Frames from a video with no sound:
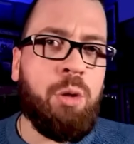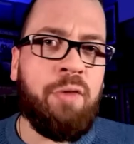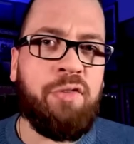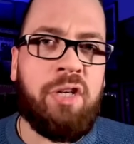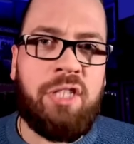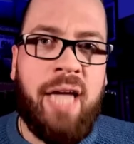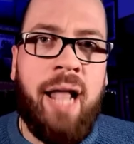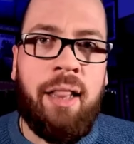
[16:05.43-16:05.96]
and you have
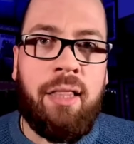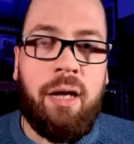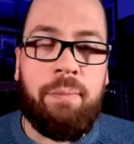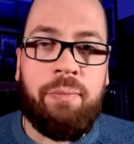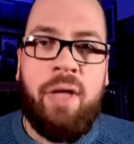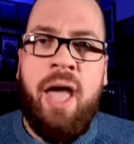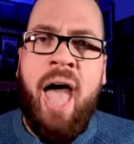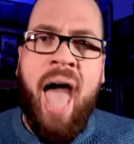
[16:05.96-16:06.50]
to tell
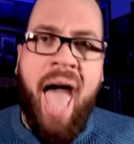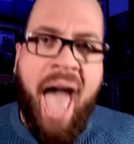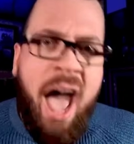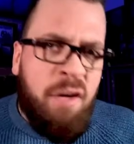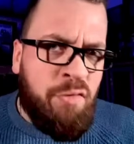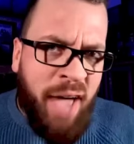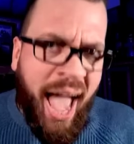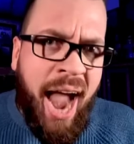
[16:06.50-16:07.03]
them,
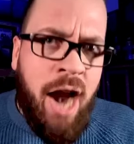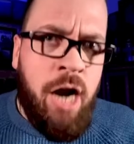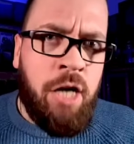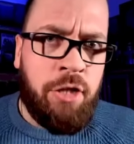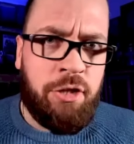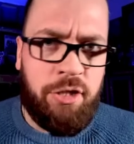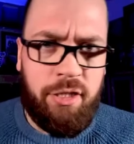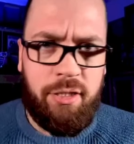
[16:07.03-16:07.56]
have
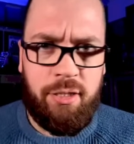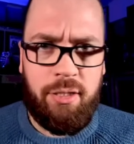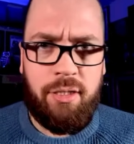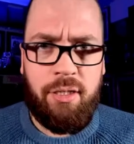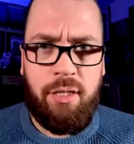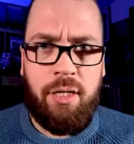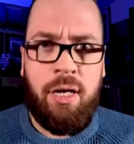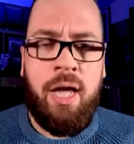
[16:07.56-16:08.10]
heart.
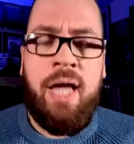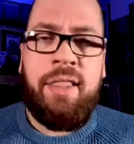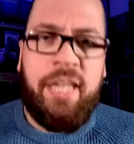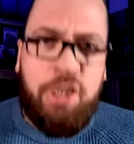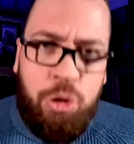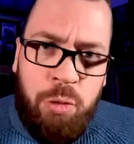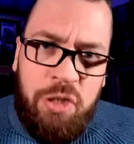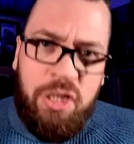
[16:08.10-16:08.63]

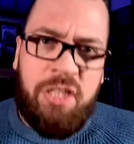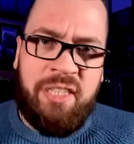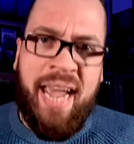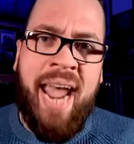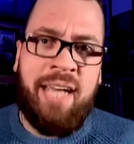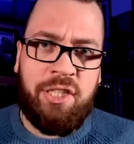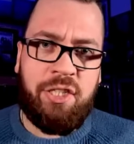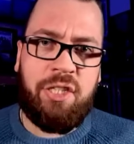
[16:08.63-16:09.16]
This was a
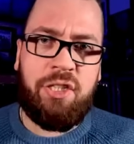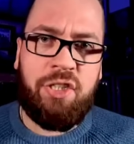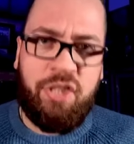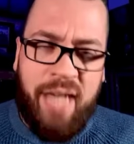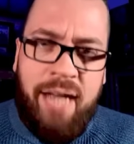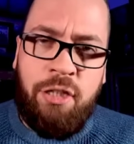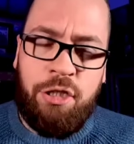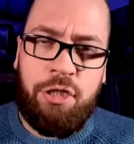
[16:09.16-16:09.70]
test
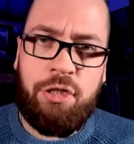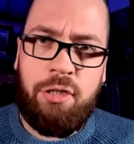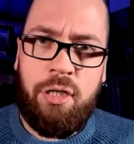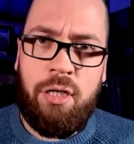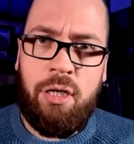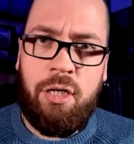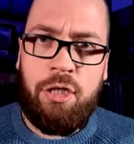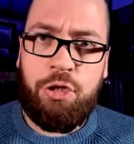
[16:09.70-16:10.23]
sent
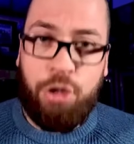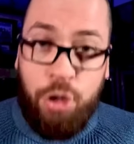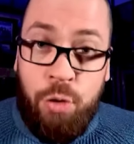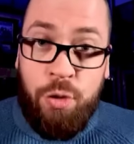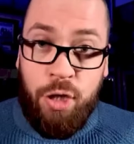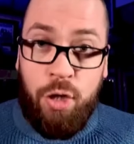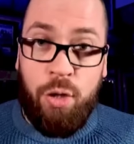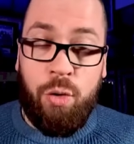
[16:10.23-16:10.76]

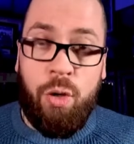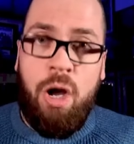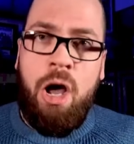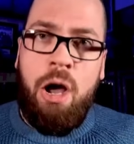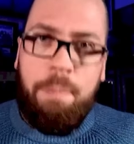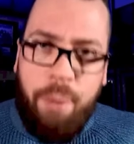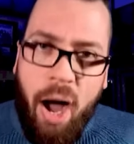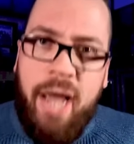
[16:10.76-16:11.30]
to you
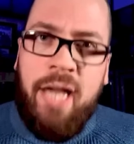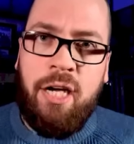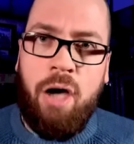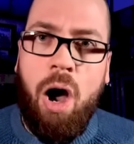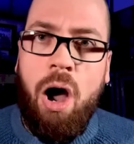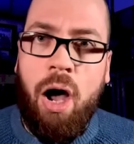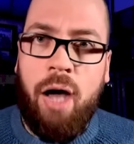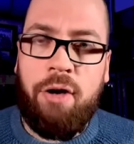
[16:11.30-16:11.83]
by
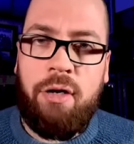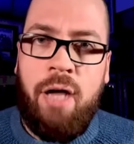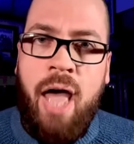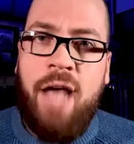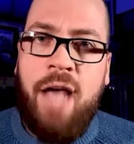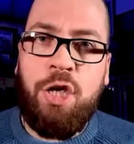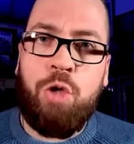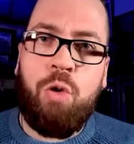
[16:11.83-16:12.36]
God,
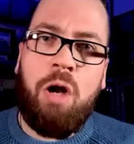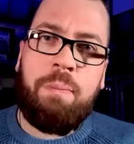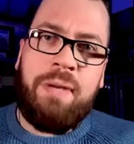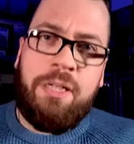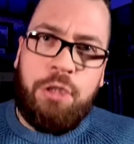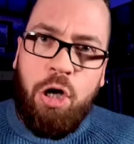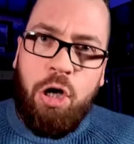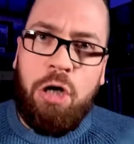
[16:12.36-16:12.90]
and you will
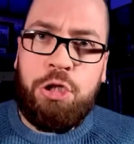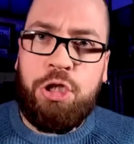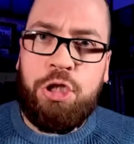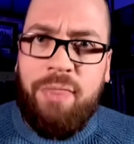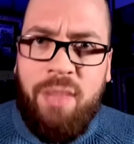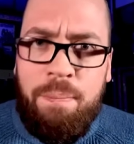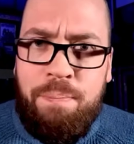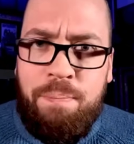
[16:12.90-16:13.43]
be
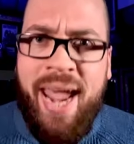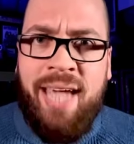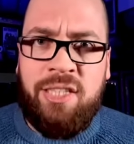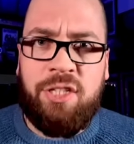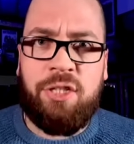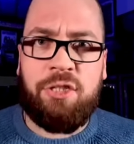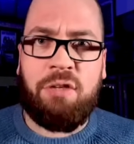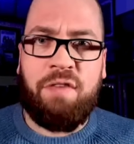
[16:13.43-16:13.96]
judged on the
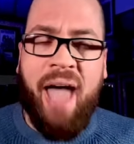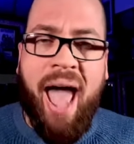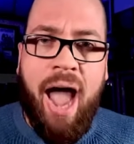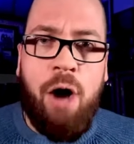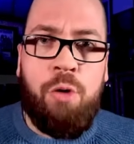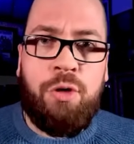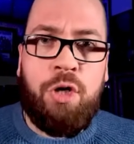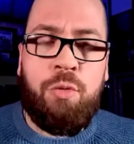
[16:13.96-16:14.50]
basis of
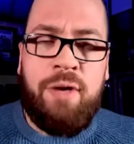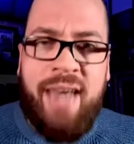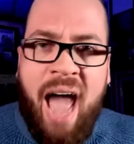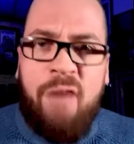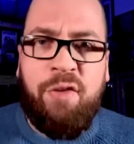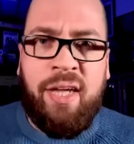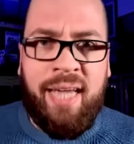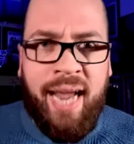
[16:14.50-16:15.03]
how you
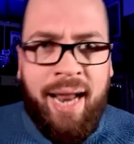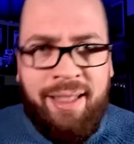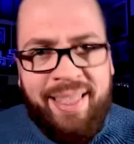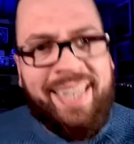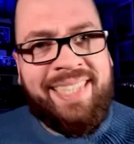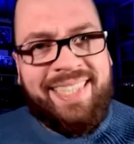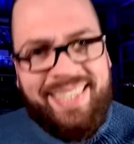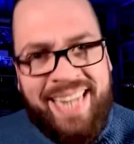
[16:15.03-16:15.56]

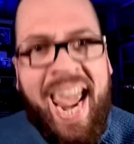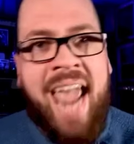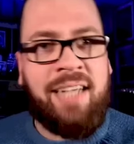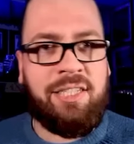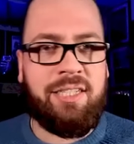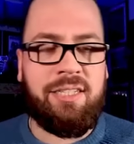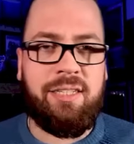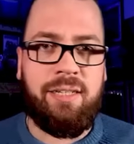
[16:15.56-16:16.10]
navigate this
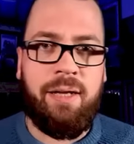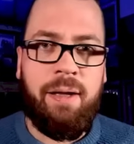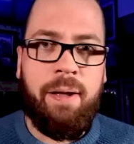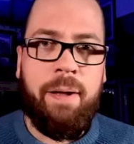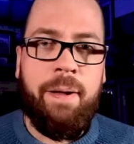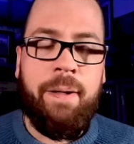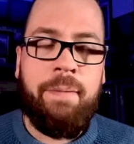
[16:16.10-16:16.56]
test.